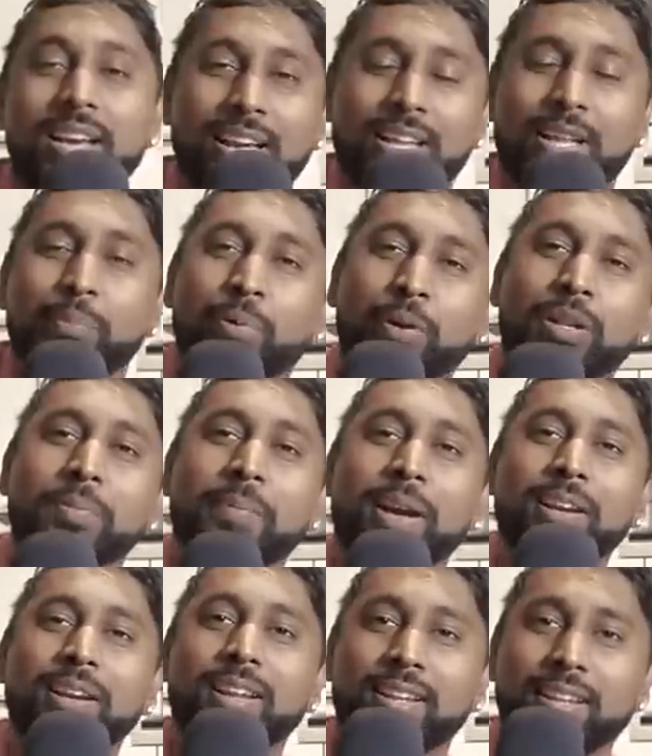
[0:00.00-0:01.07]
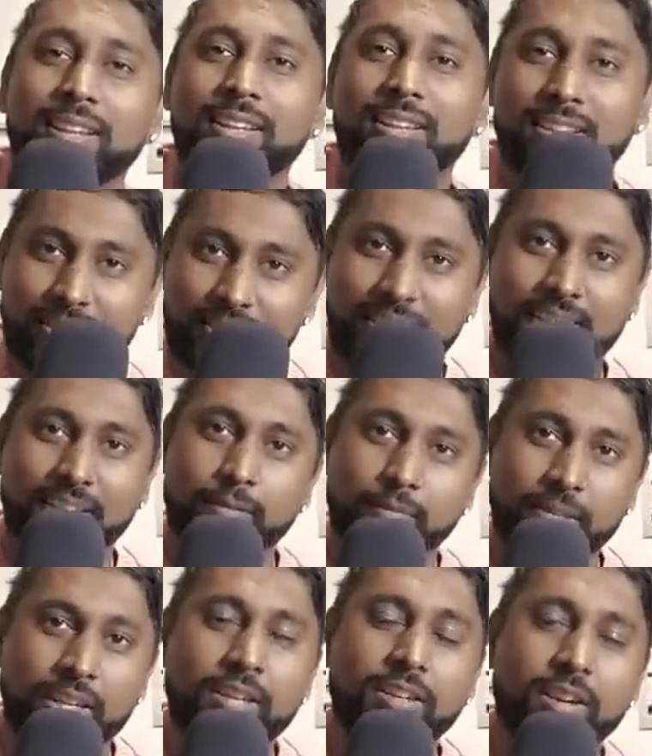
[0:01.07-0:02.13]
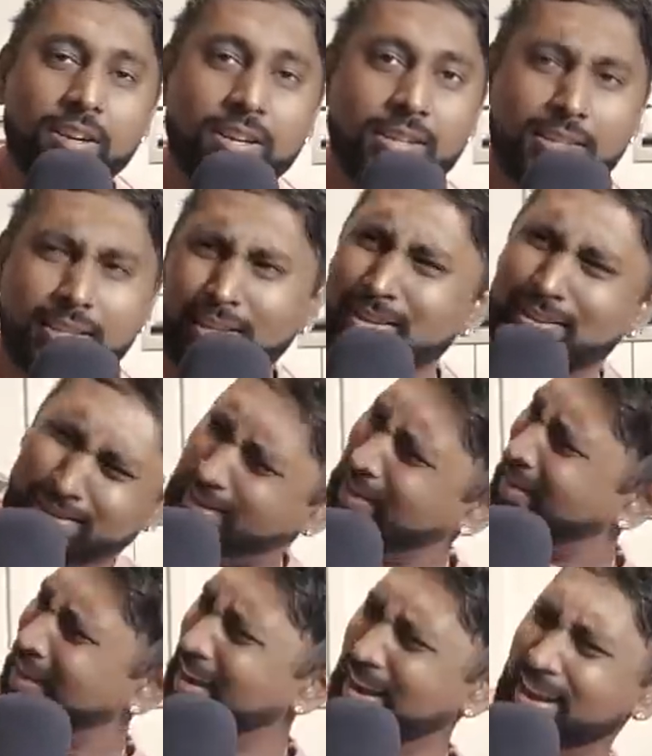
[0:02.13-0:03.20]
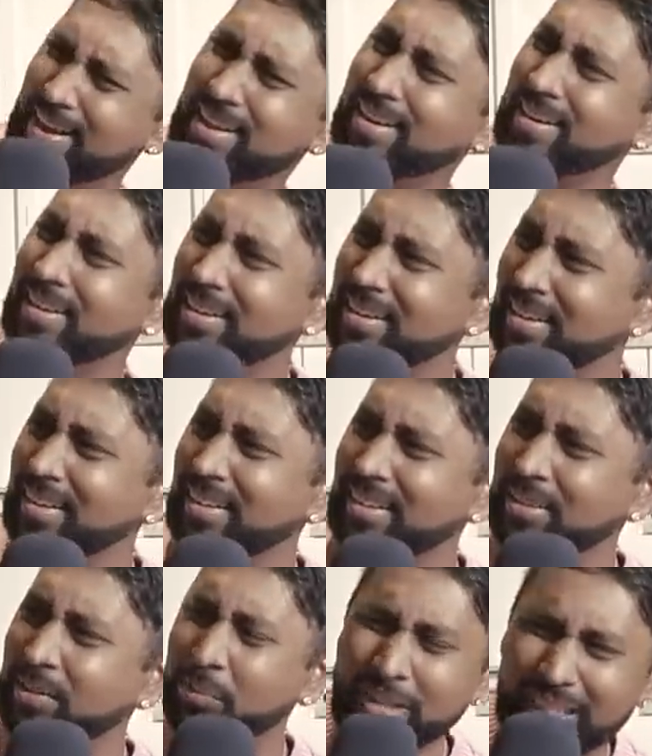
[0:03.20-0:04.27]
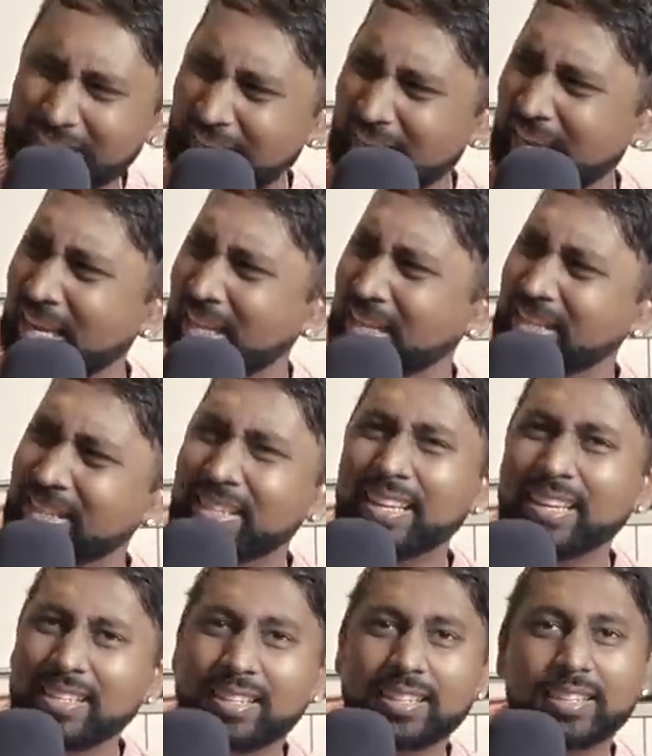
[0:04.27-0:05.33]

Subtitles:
And they pull him out and then it's like ding dong is sticking out. They're like, God, what the hell is this?